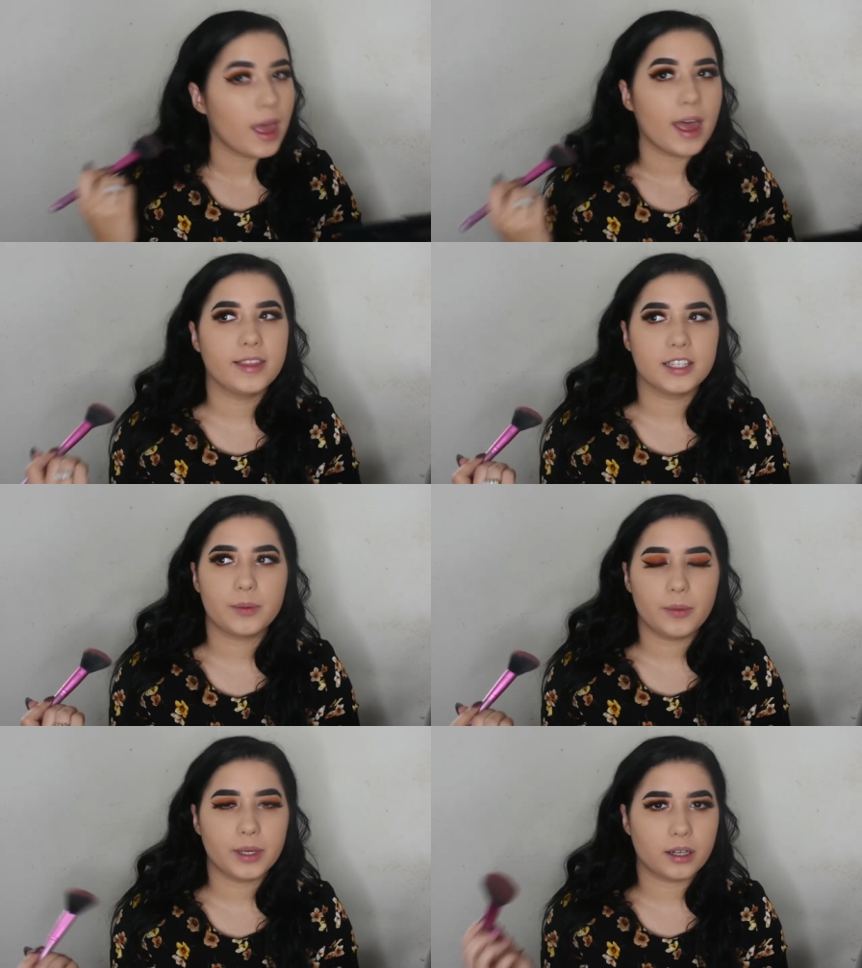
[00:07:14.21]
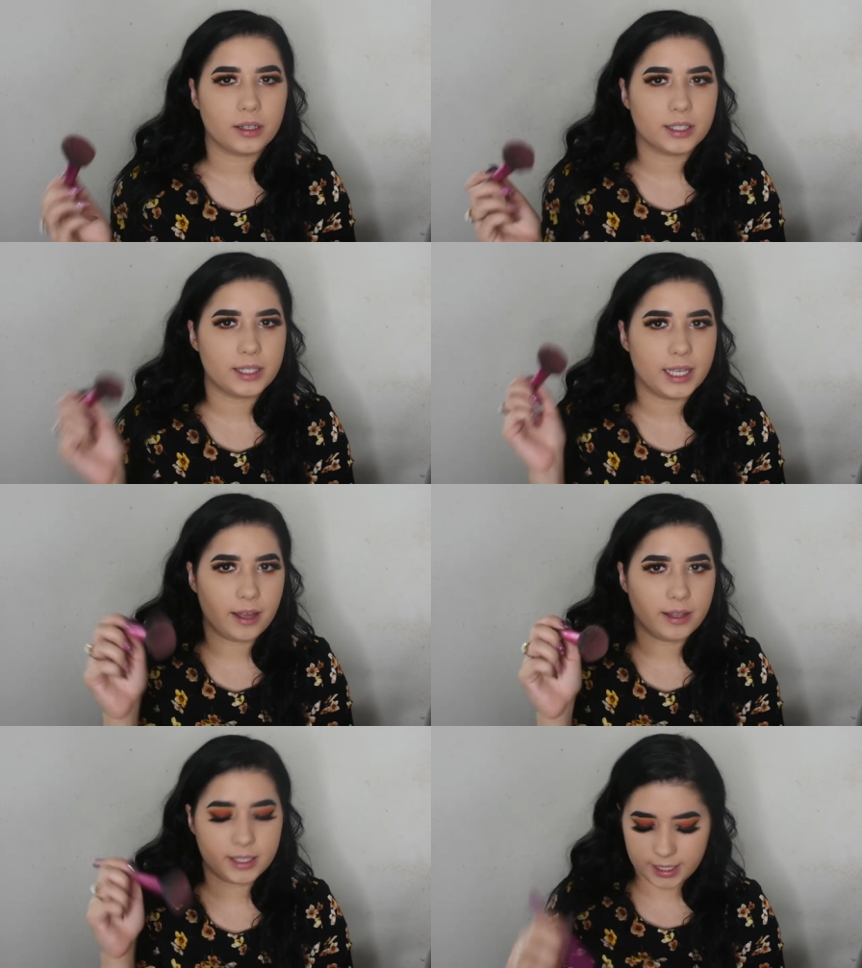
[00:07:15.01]
And this way we can also see
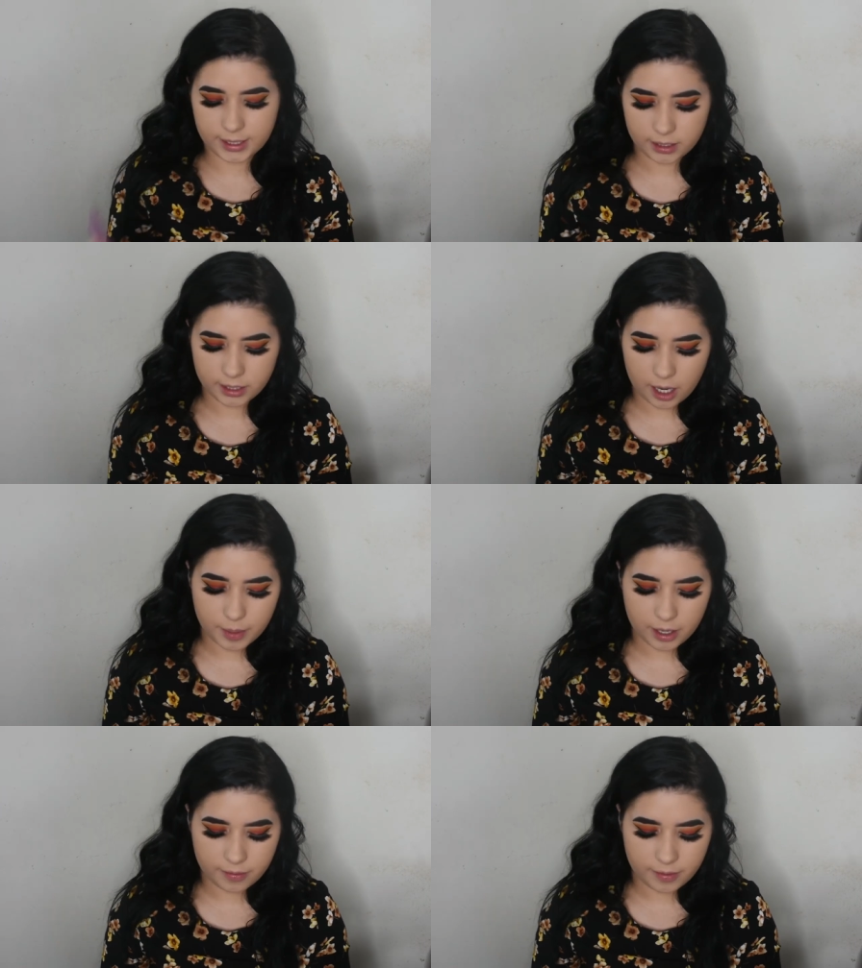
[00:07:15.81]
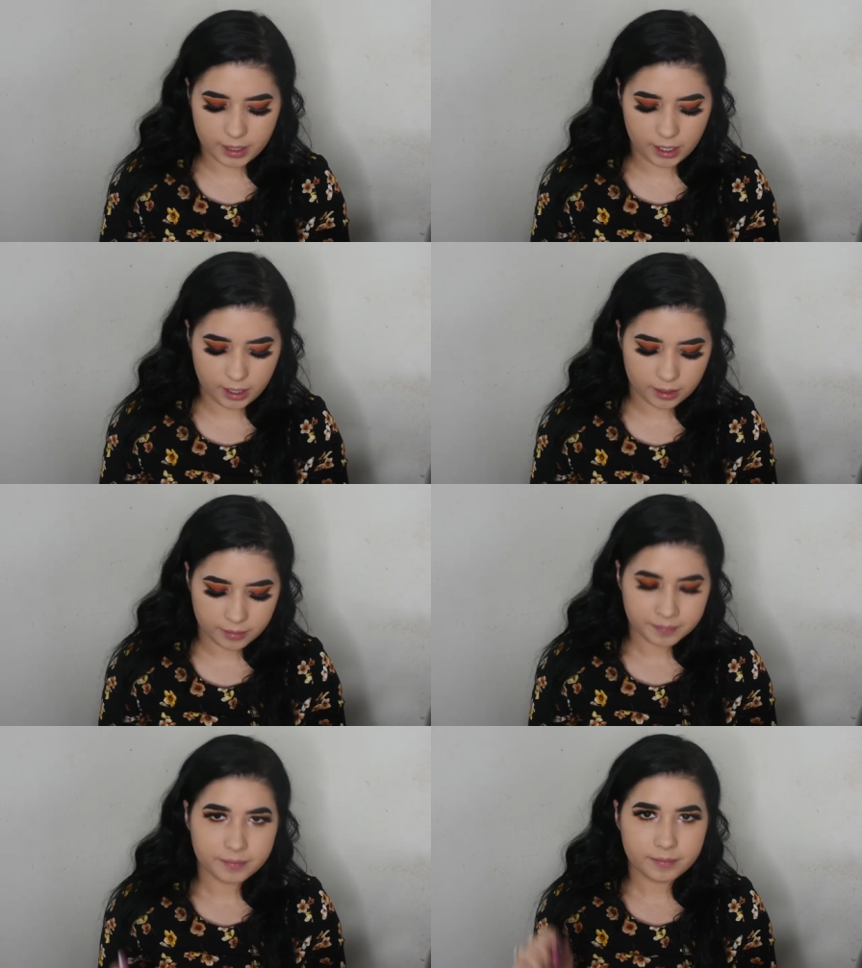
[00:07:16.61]
how this sets on top of the
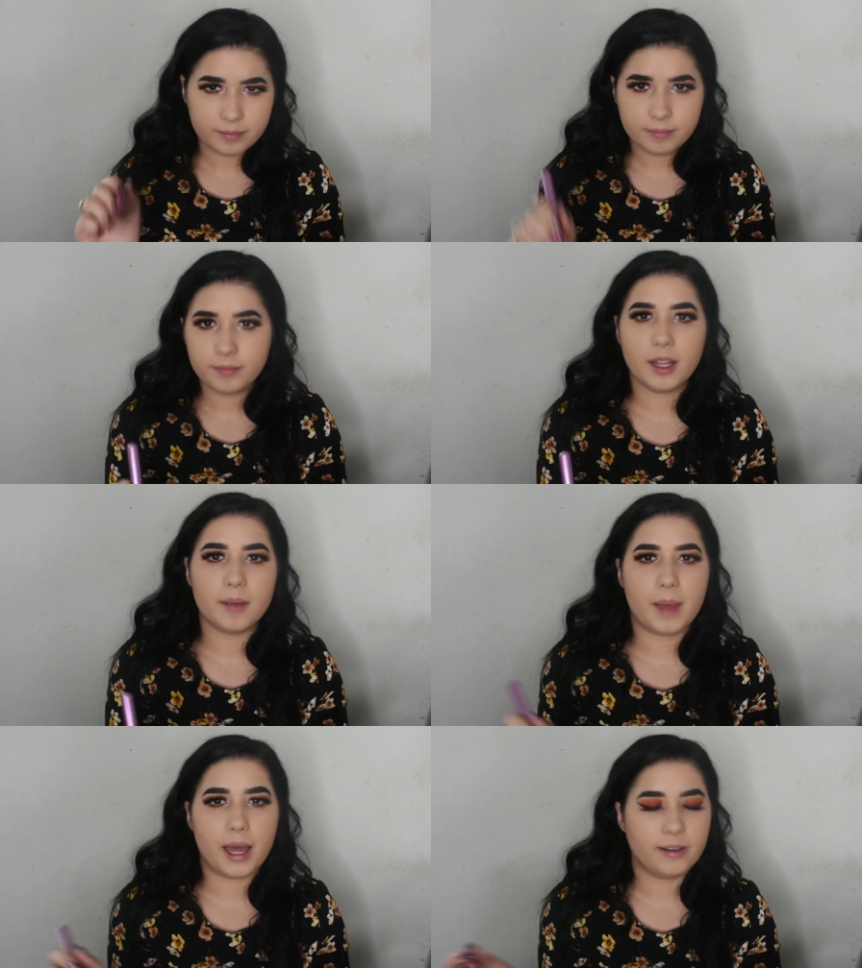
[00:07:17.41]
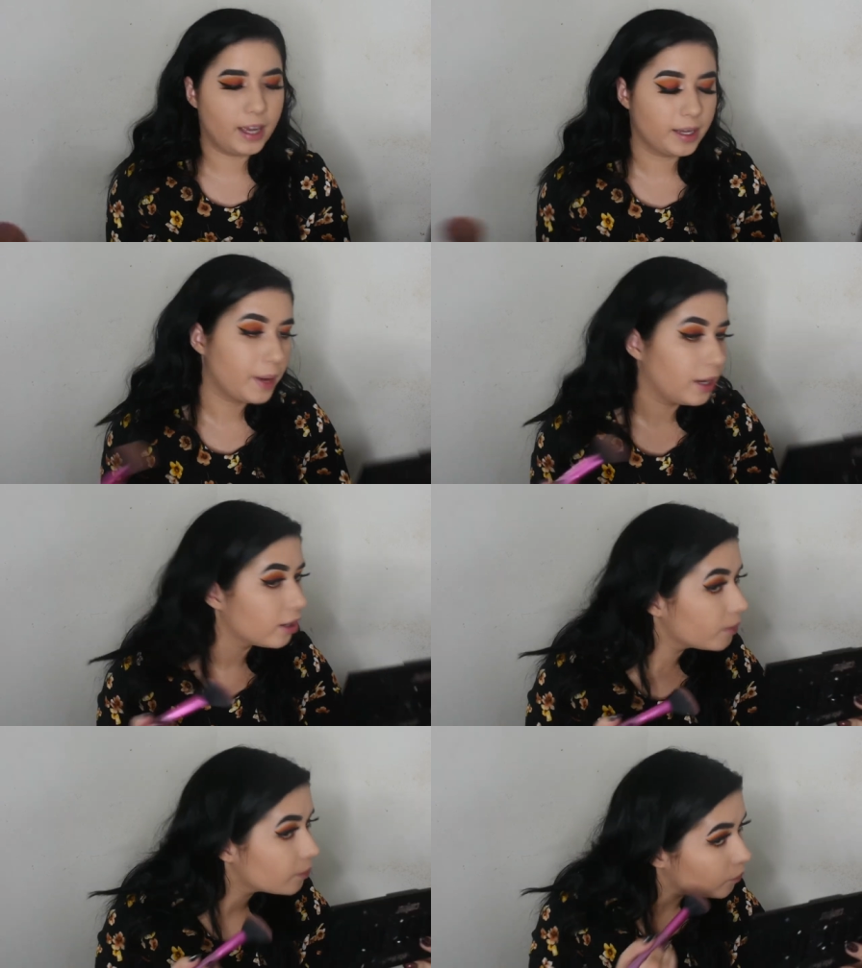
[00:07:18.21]
mattifying powder.